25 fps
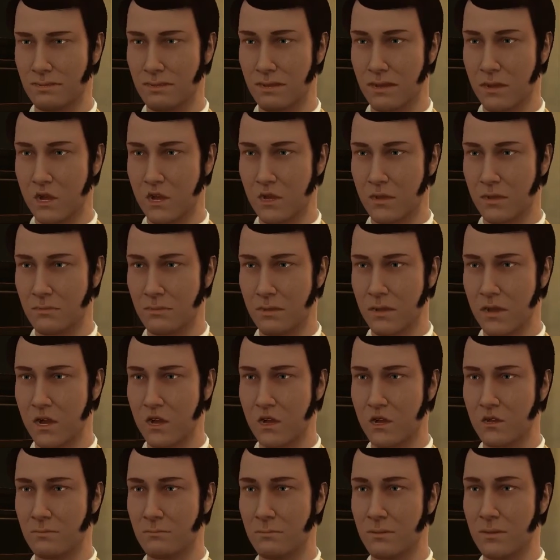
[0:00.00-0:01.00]
He was
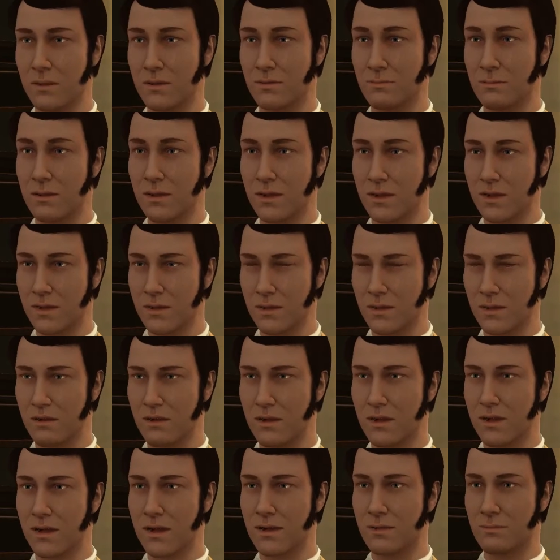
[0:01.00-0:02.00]
about to become the king of
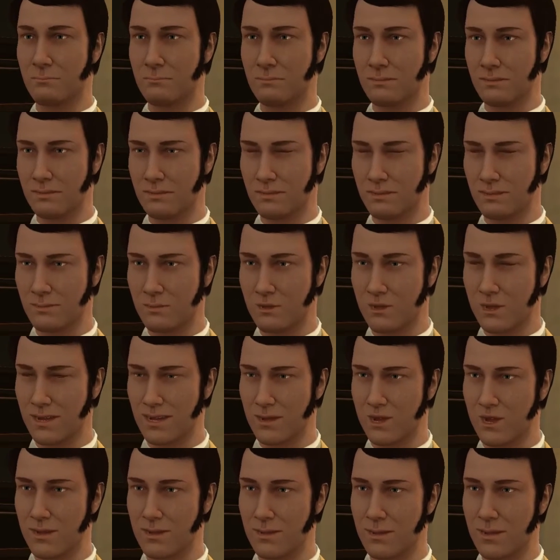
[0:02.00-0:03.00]
the heap. When
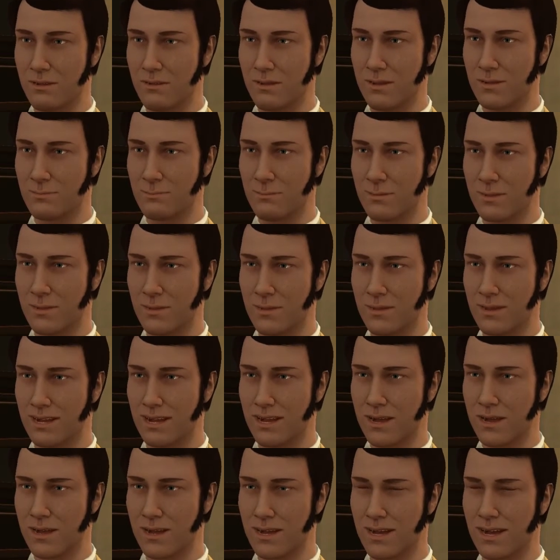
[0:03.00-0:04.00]
I was having a piss on
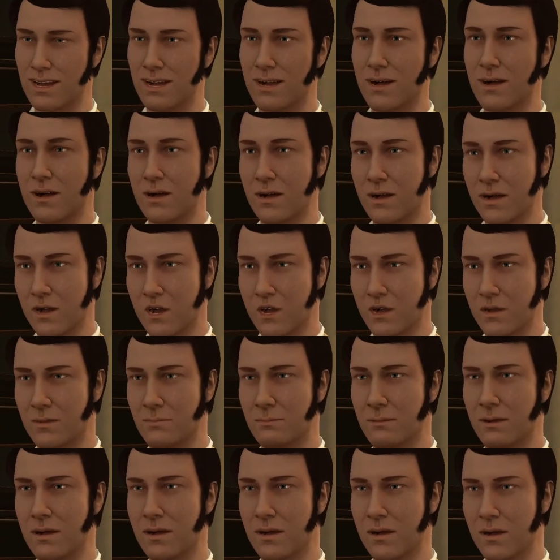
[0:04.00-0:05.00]
the toilet, the shooting
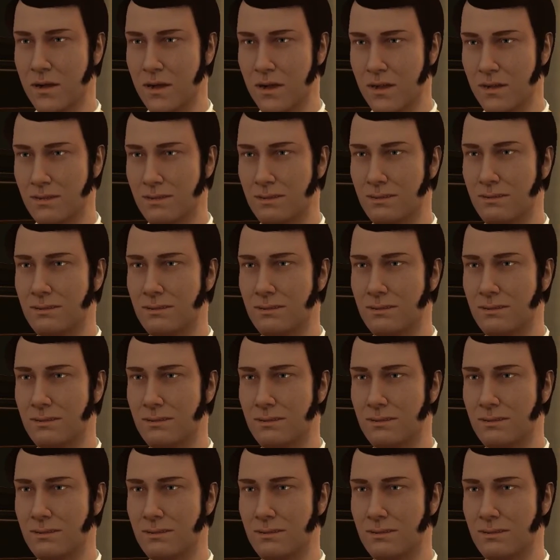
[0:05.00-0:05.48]
began.